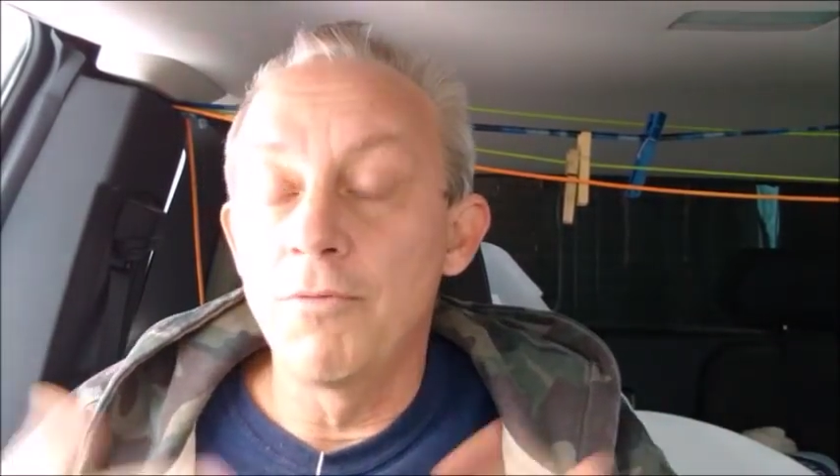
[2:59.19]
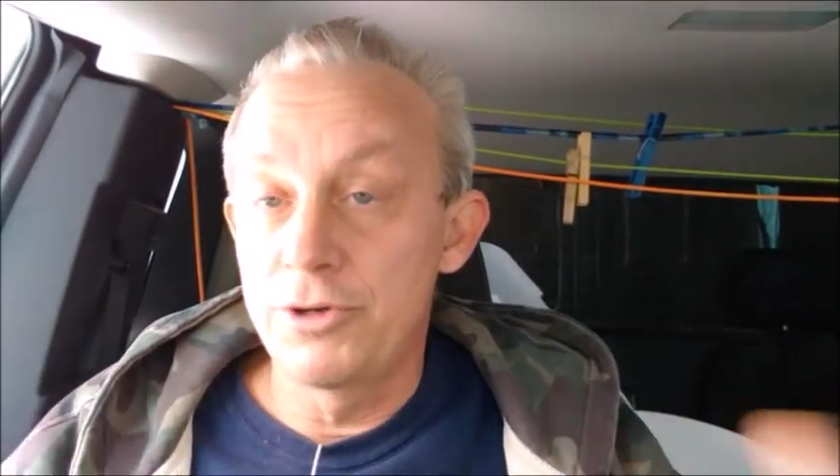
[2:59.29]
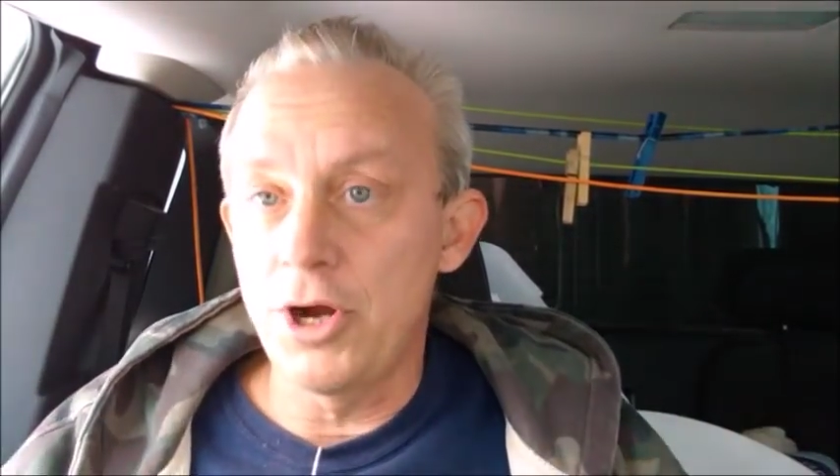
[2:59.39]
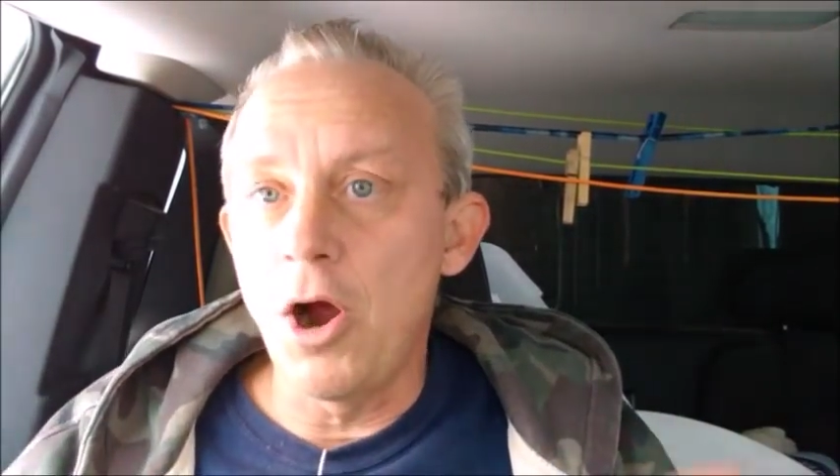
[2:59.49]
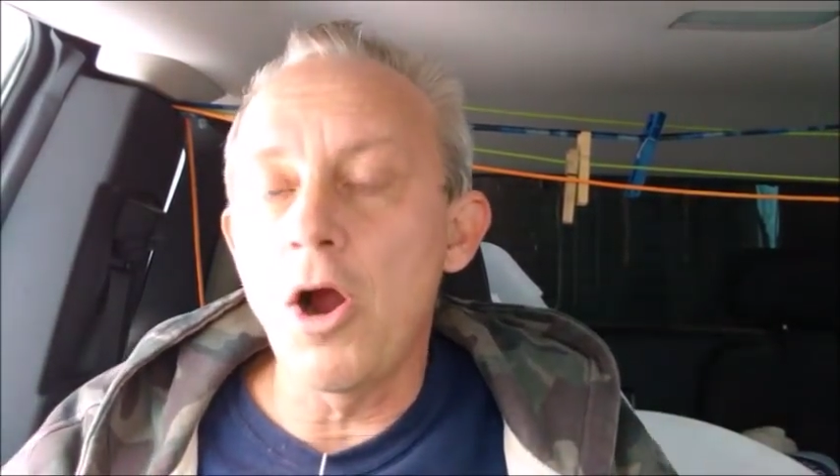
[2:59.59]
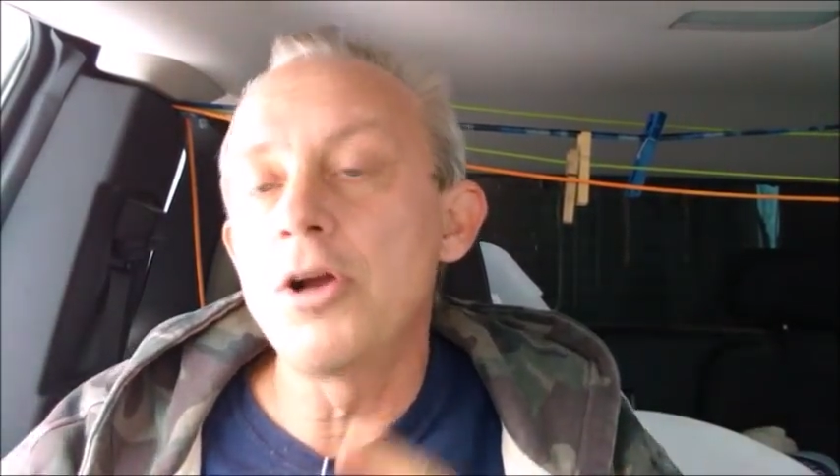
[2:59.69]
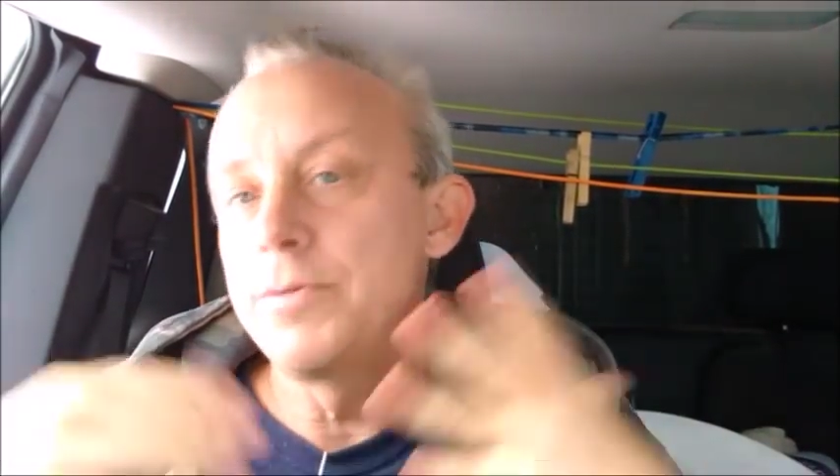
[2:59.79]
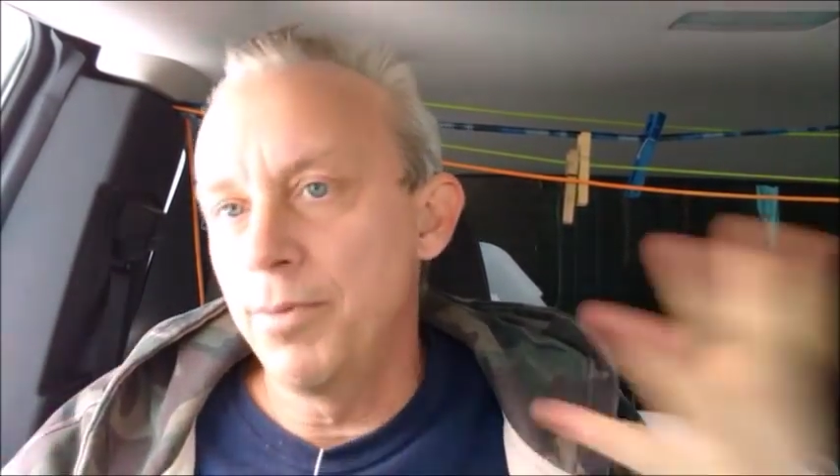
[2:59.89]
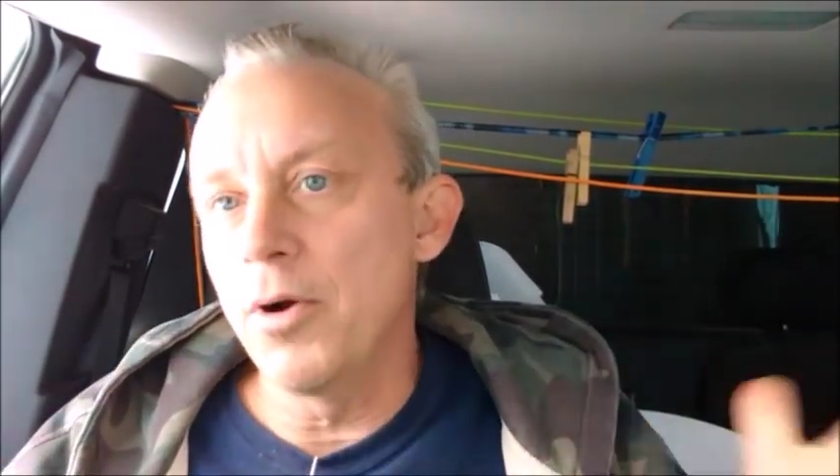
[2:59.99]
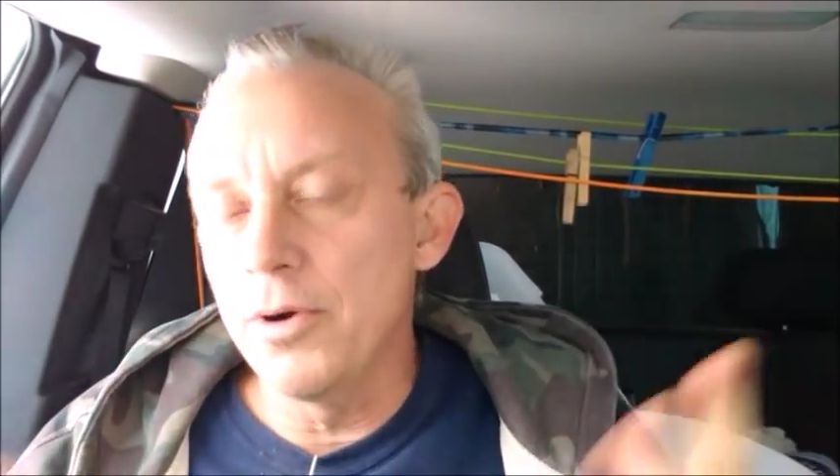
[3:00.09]
to
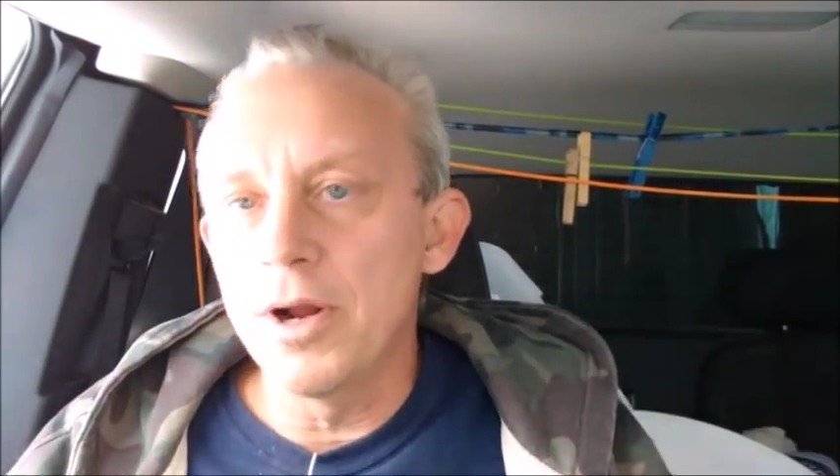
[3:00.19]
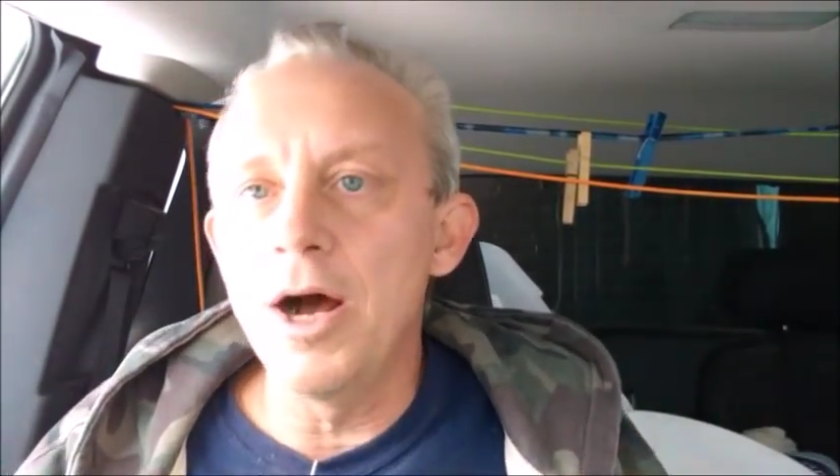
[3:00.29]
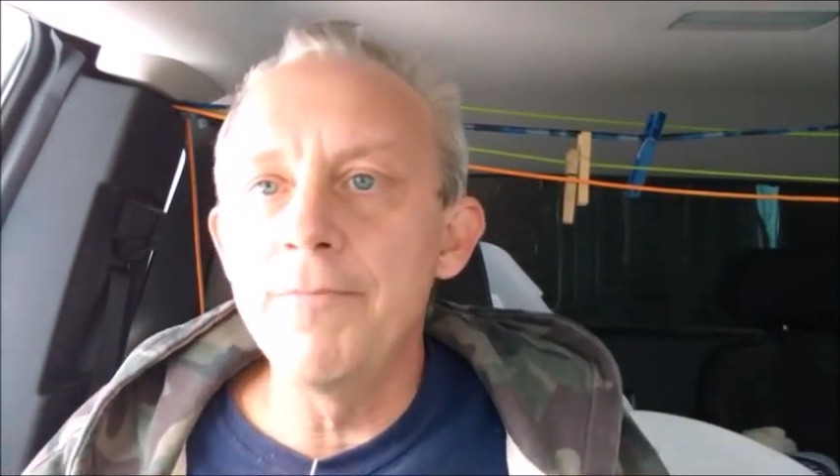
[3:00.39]
overcharge, burn